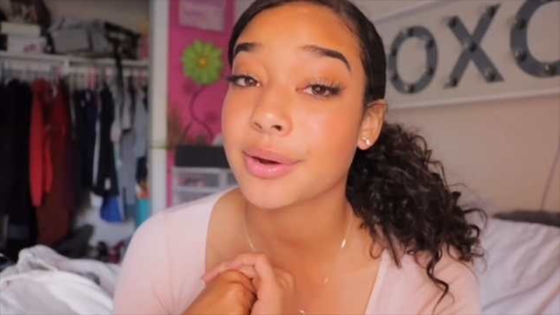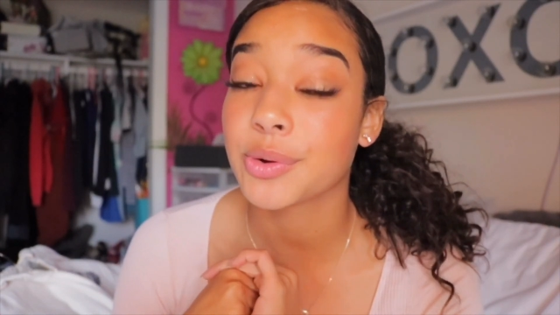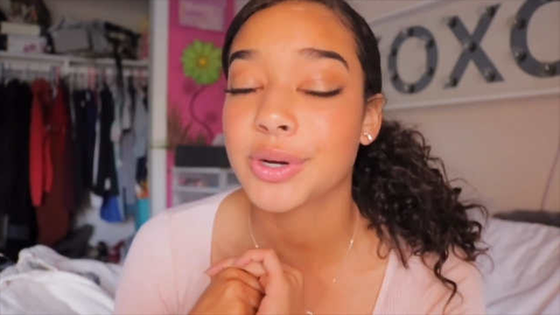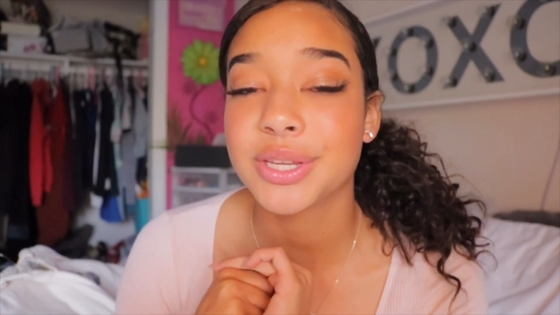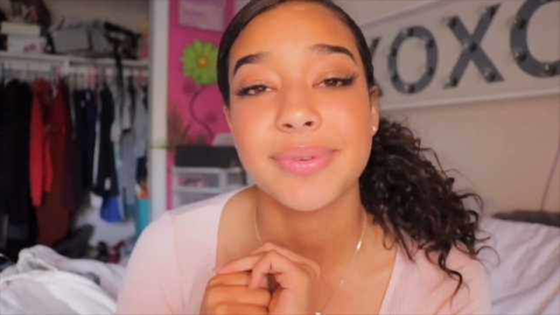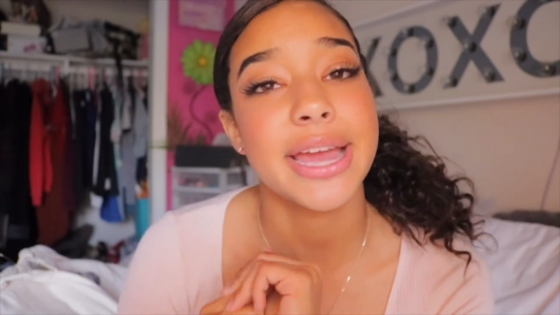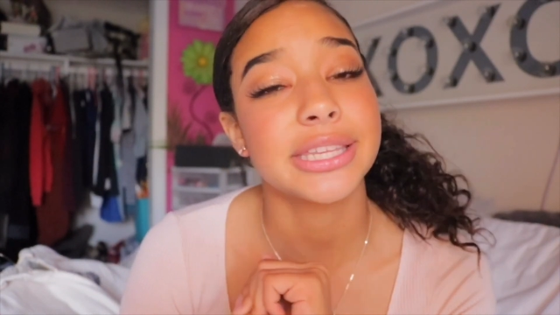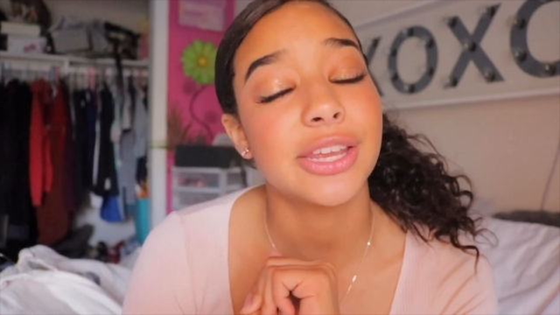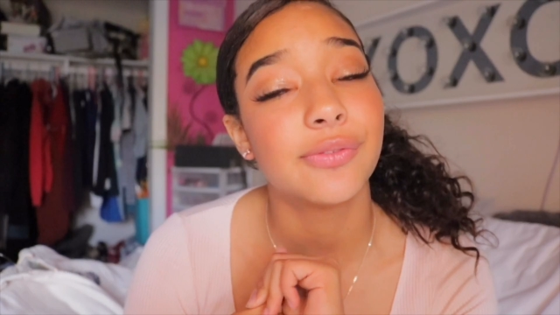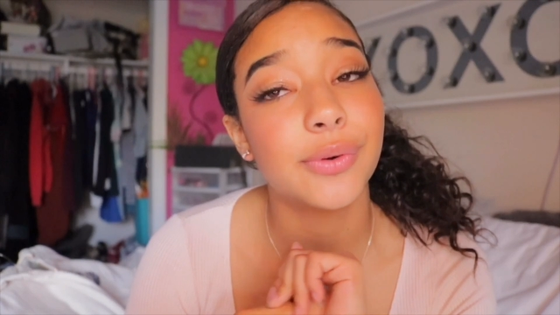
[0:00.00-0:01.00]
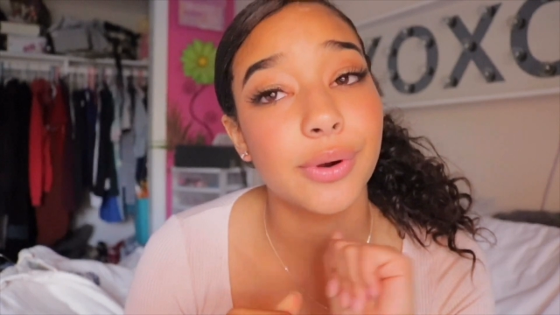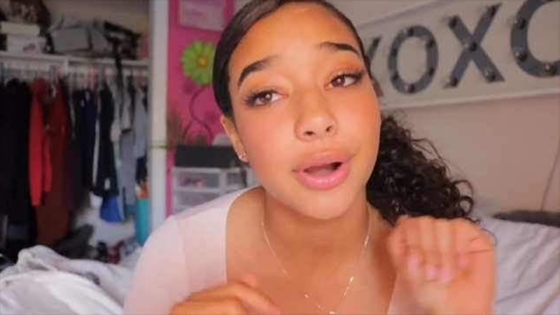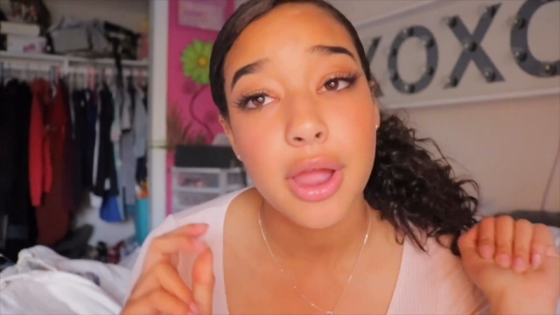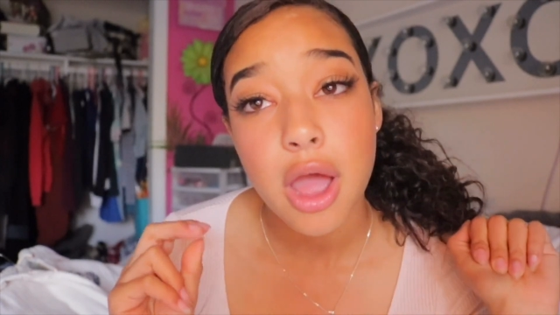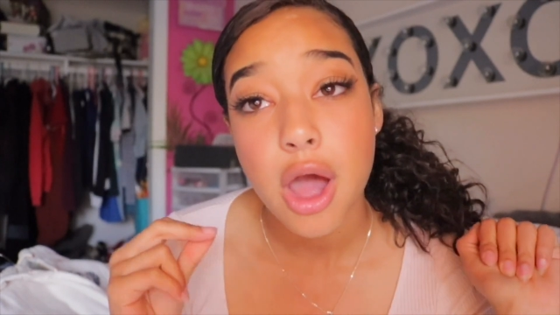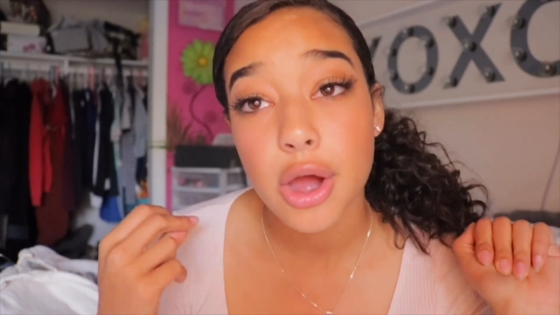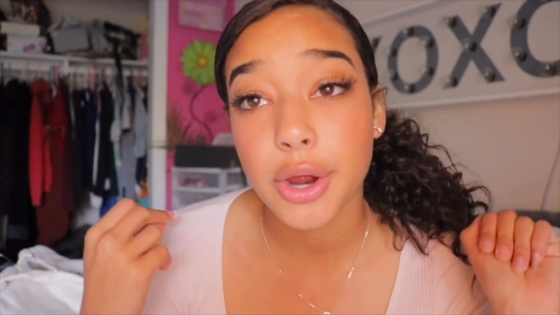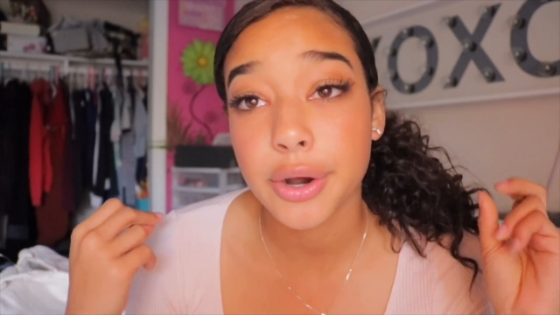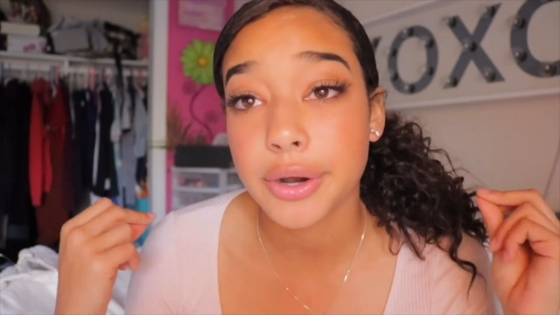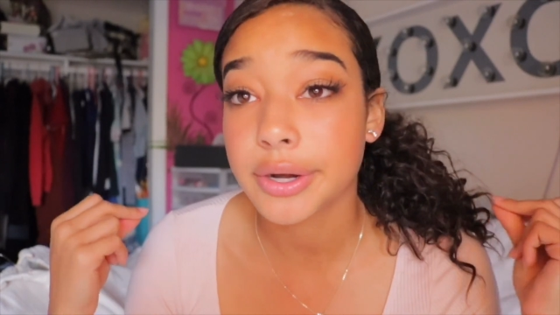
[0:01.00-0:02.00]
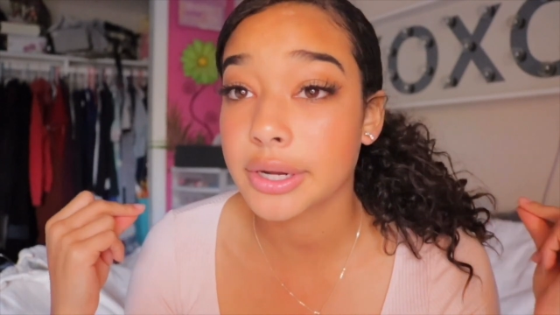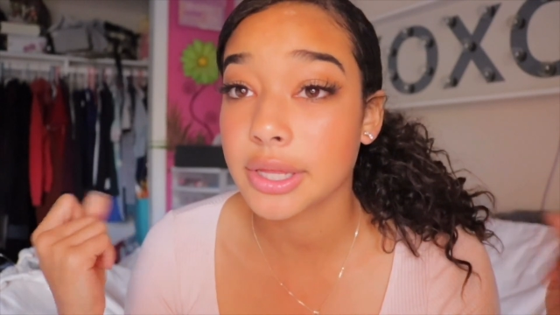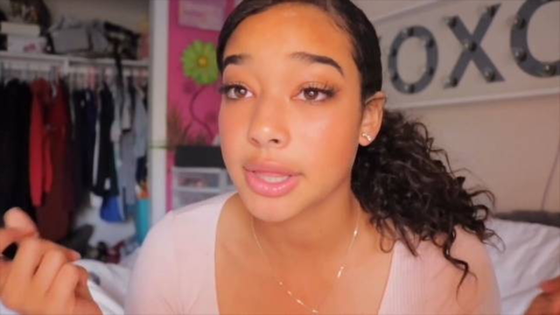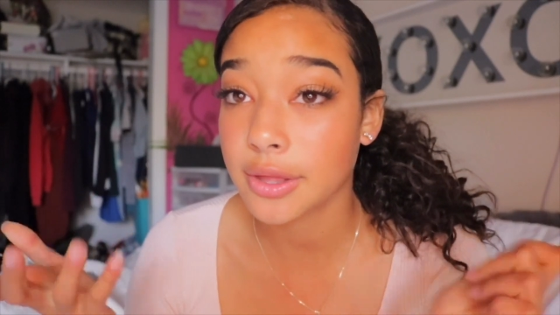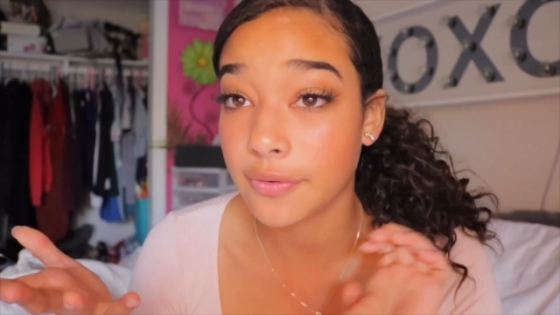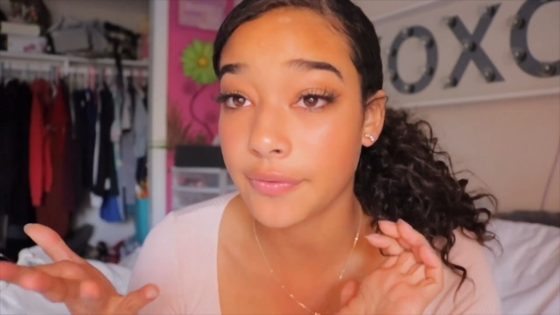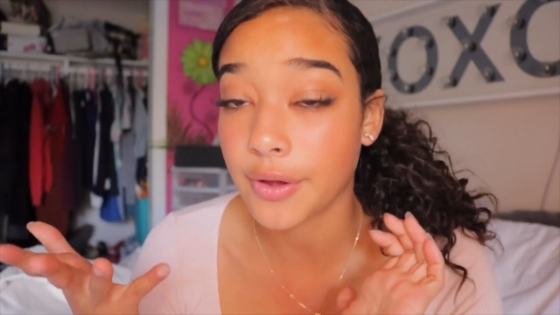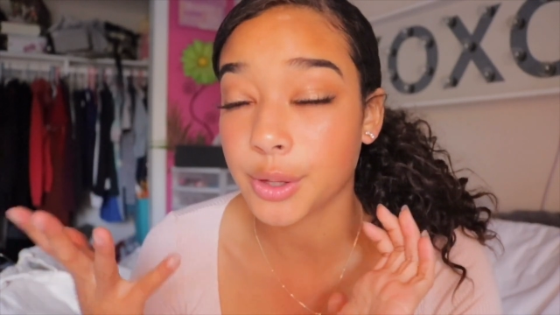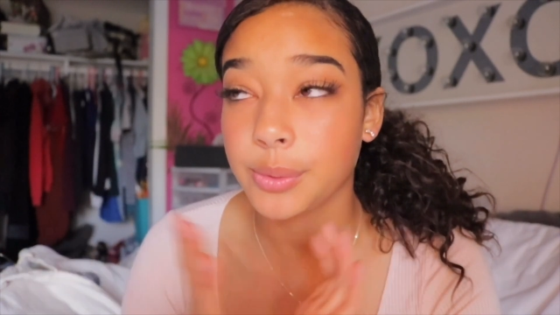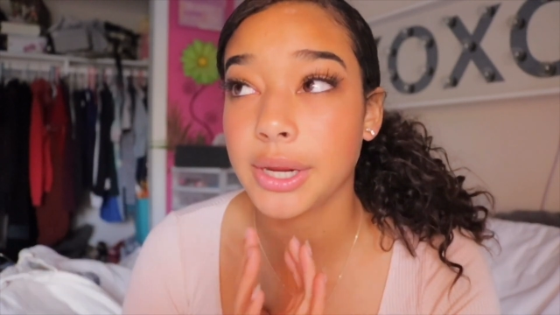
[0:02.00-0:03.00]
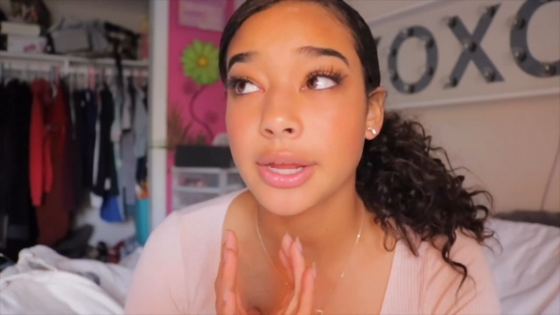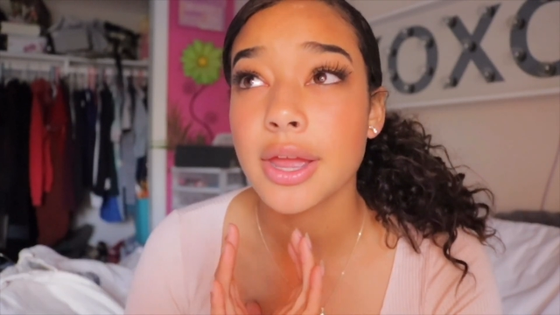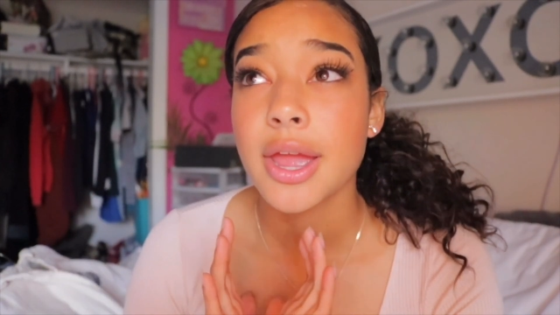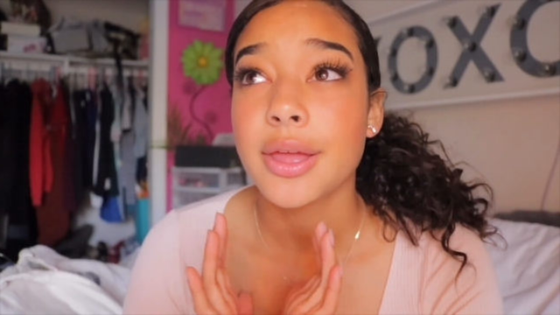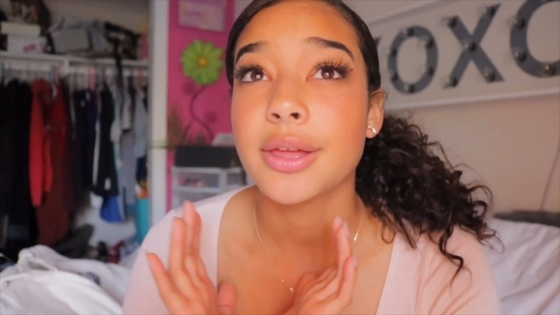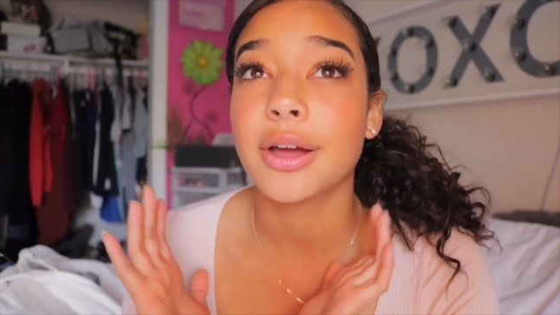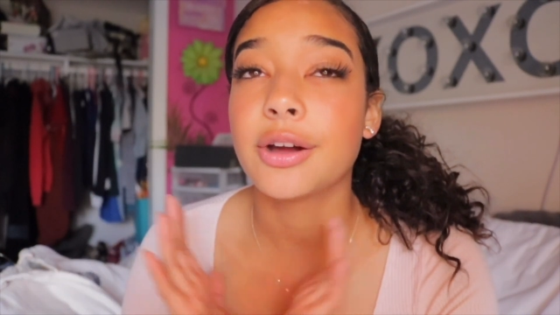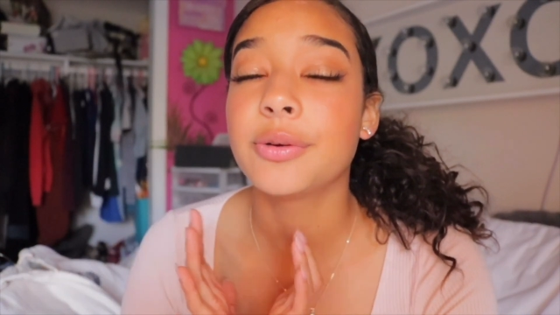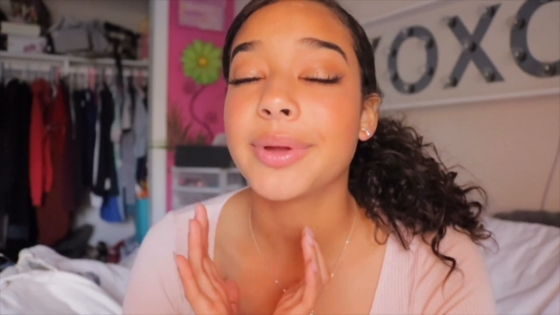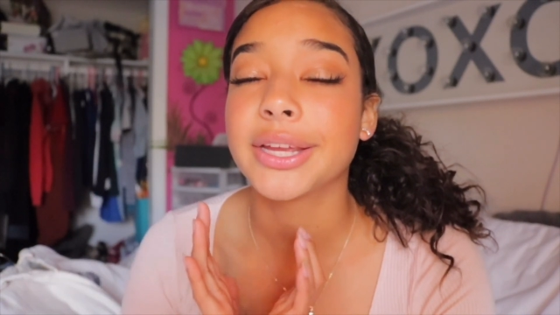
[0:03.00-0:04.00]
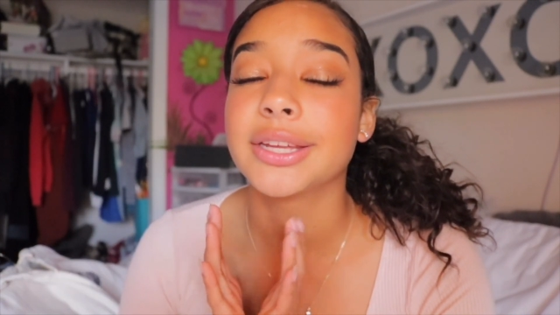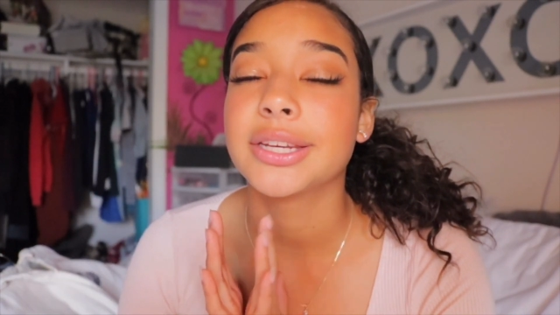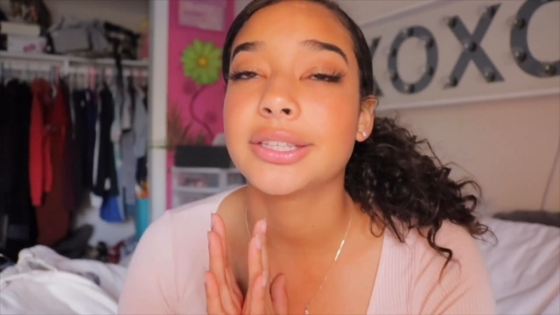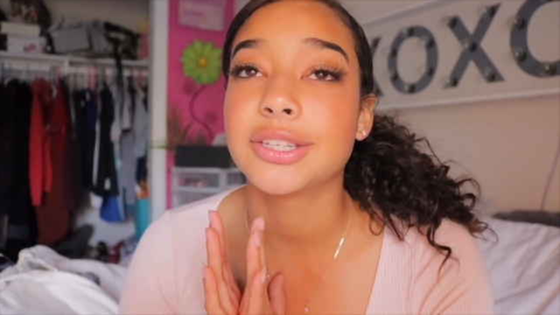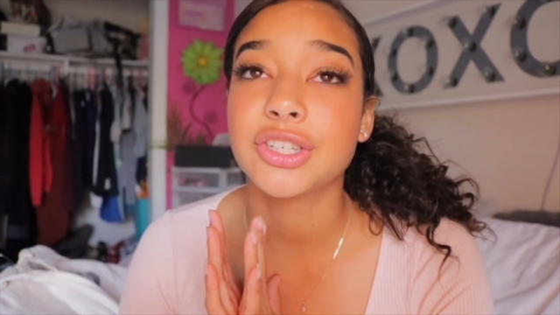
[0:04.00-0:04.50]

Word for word: going to be asking for are the following. Oh my goodness, the